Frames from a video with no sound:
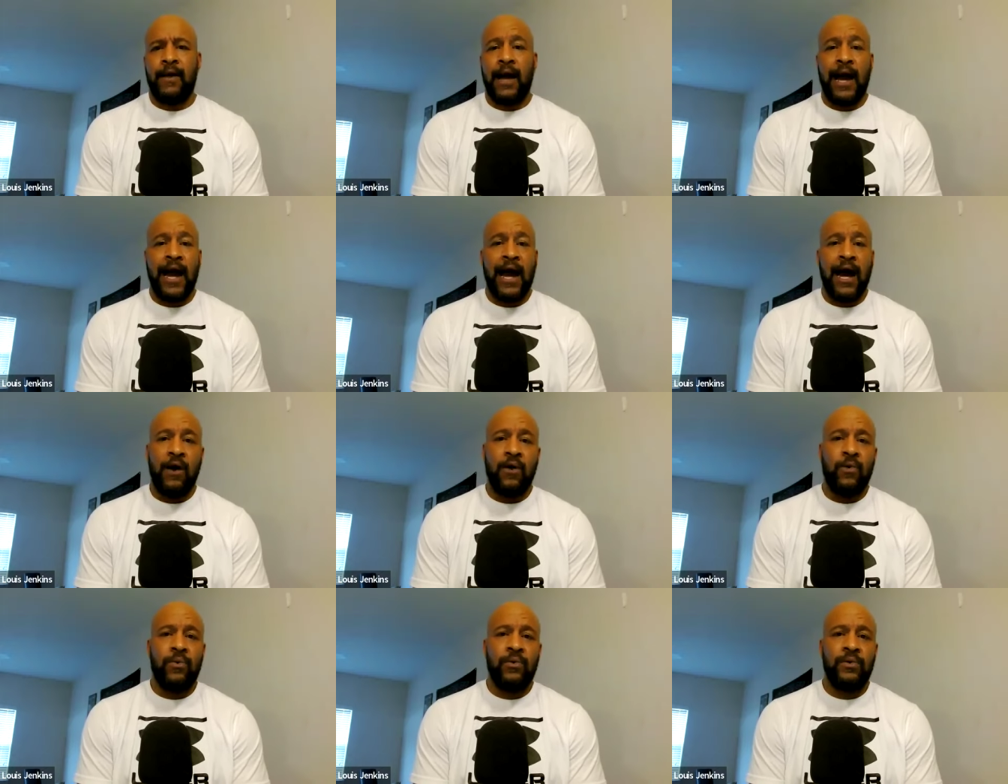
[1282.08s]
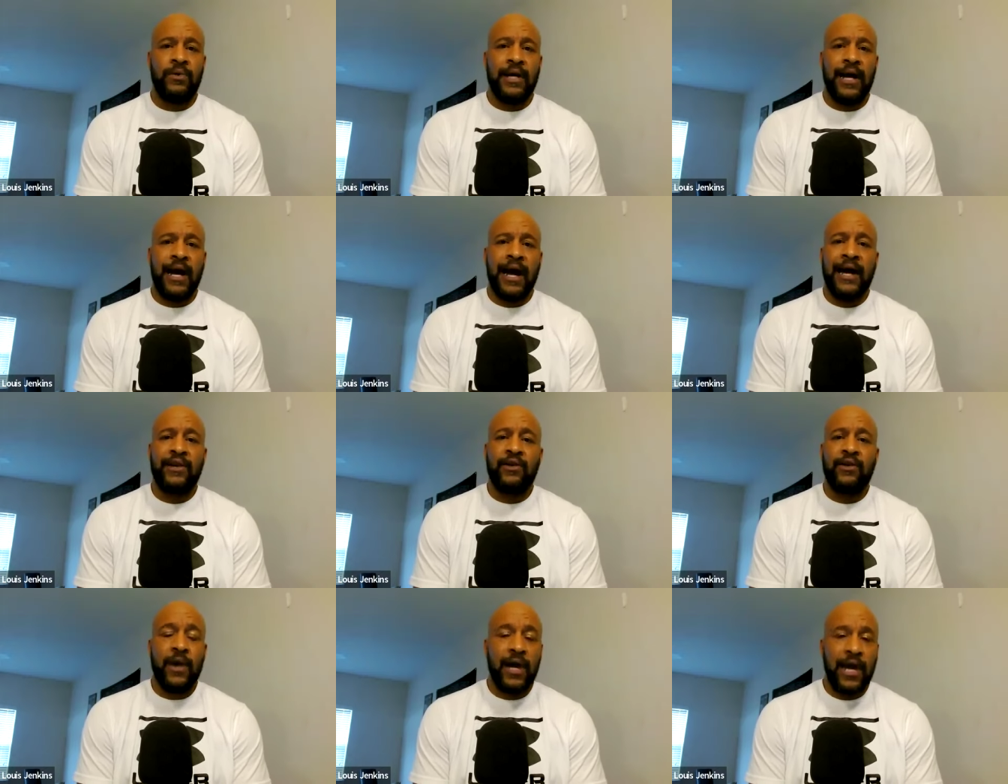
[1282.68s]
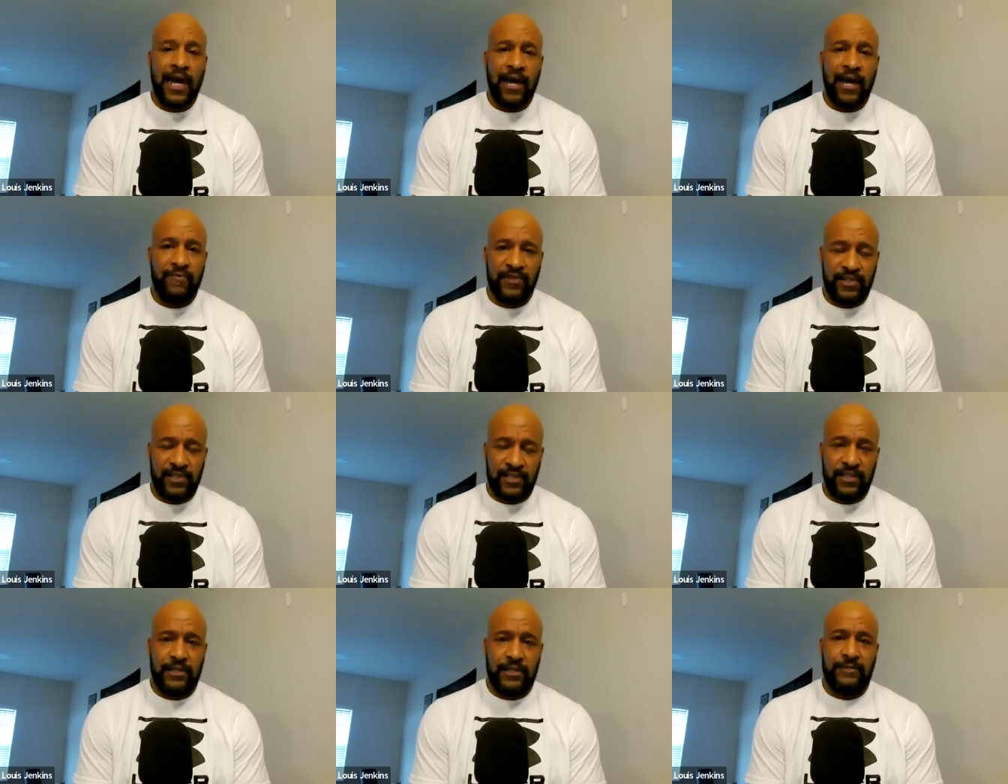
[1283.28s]
I'll I don't have a
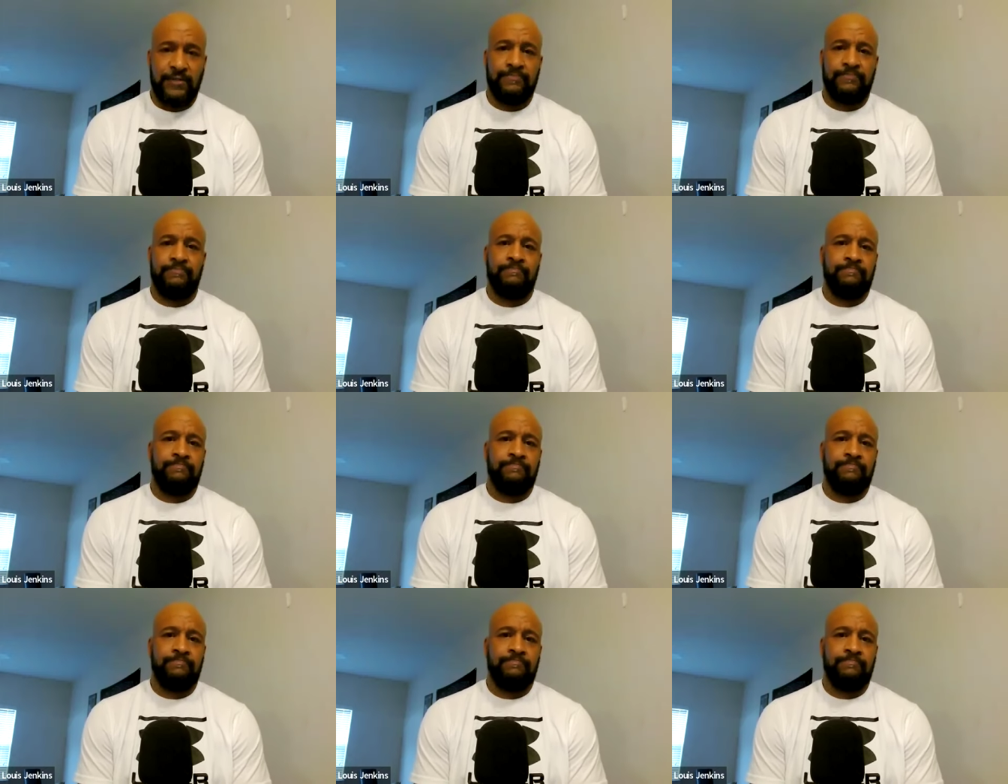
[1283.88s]
son.